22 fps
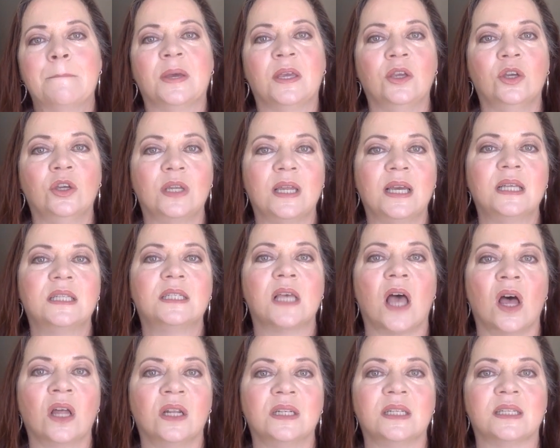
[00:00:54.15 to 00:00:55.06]
But you need
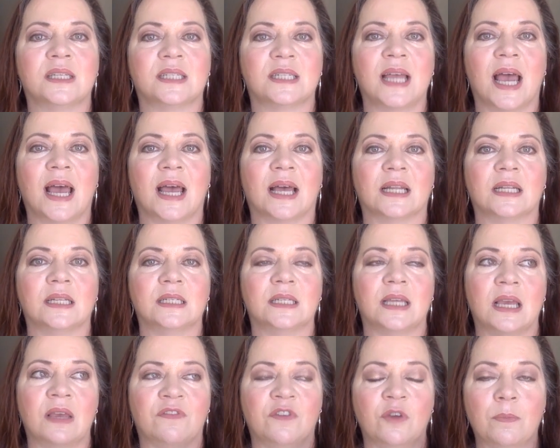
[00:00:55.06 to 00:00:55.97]
to
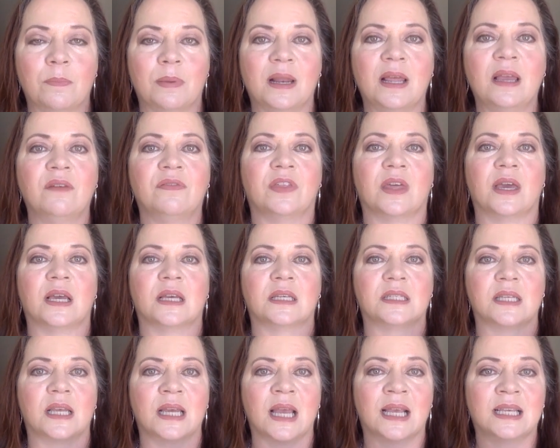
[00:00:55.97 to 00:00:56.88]
understand, if you believe
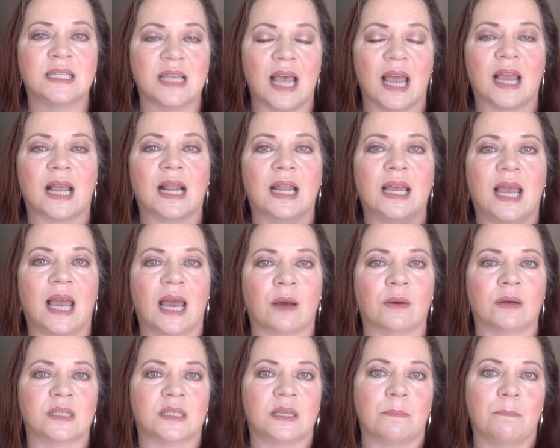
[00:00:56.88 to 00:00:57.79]
this, exactly
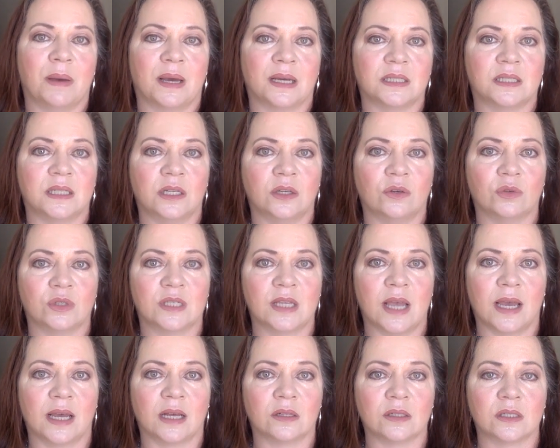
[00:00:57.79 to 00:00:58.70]
how it's impacting your
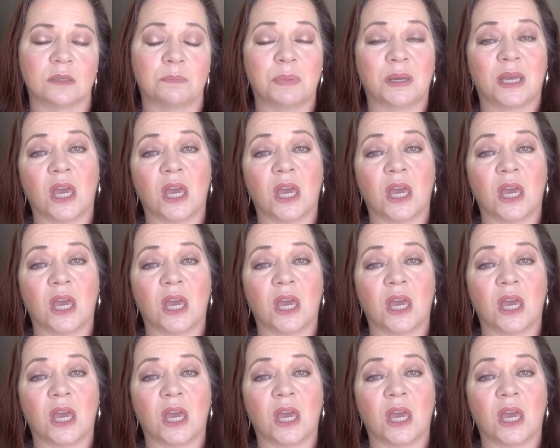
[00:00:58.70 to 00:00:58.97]
sales.